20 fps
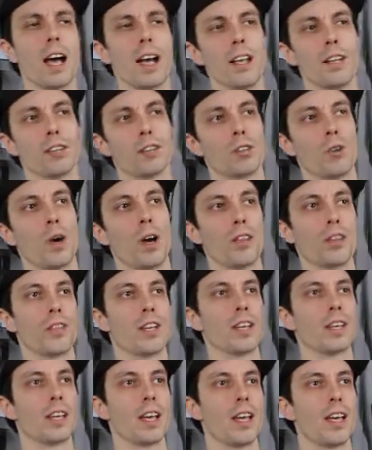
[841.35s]
yeah. And so I
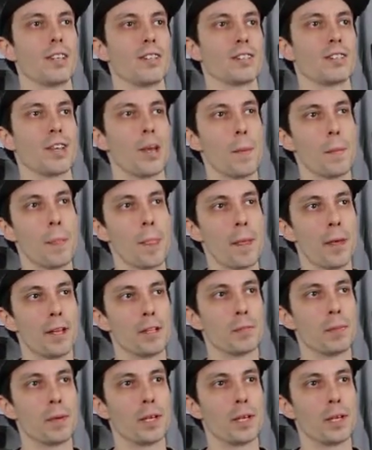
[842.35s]
think it's, it's